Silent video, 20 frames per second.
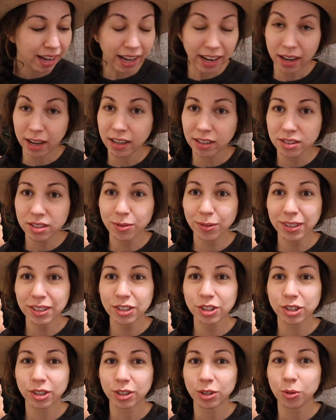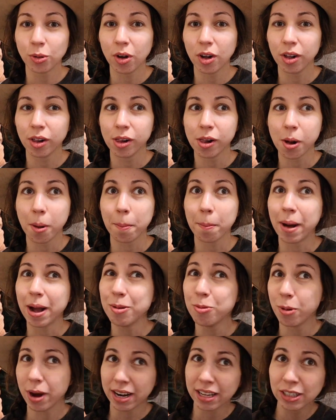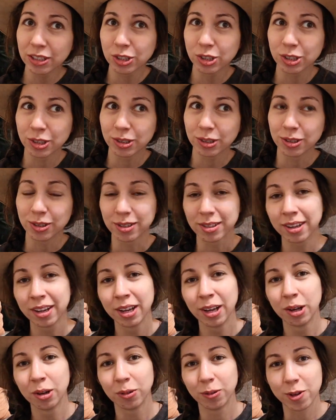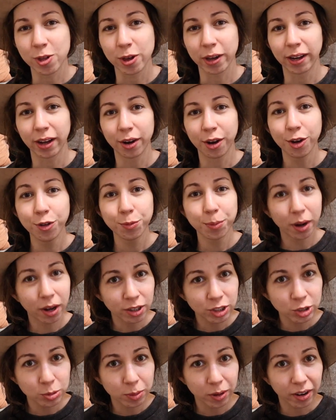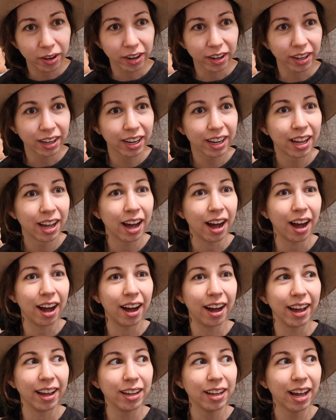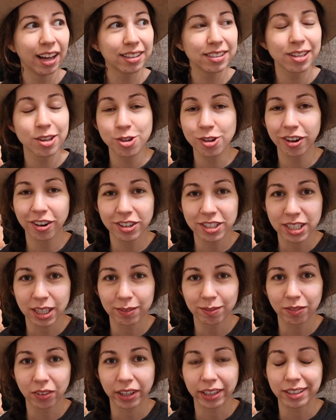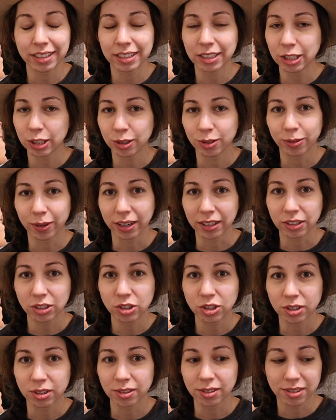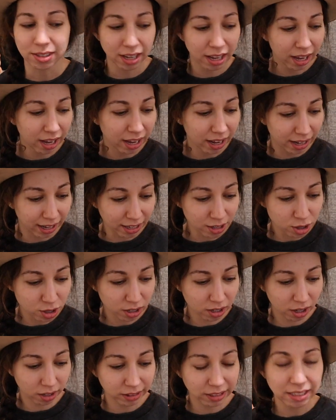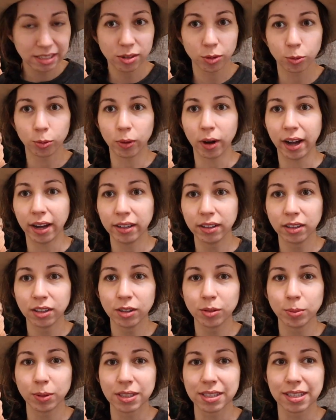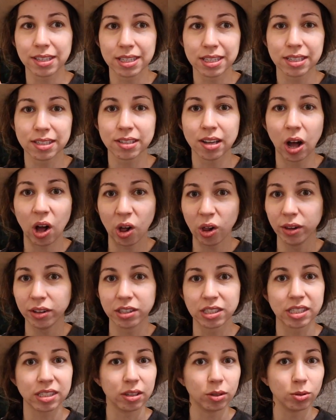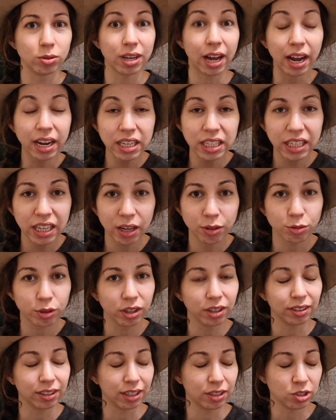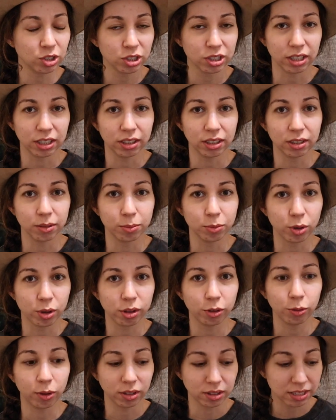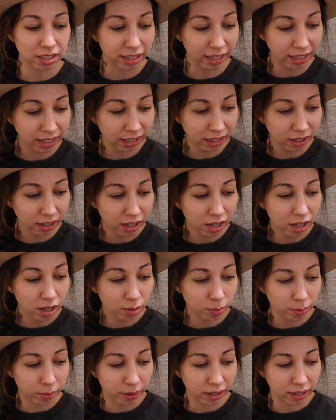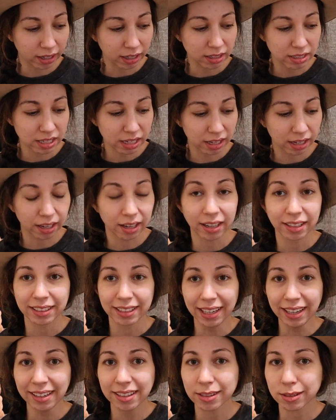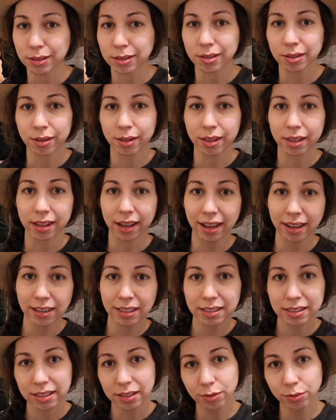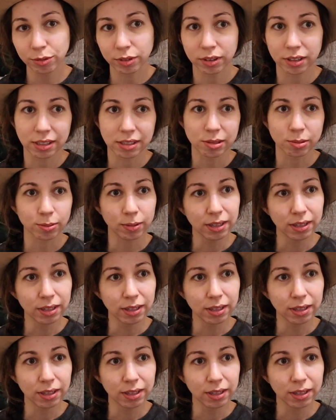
And I also wanted to show you all my wedding shoes, which I got off Poshmark. I had such a hard time finding cute wedding shoes, and I actually got these a while, but since this haul is so tiny, I figured I'd share them with you all today. But uh, yeah, so that is it for this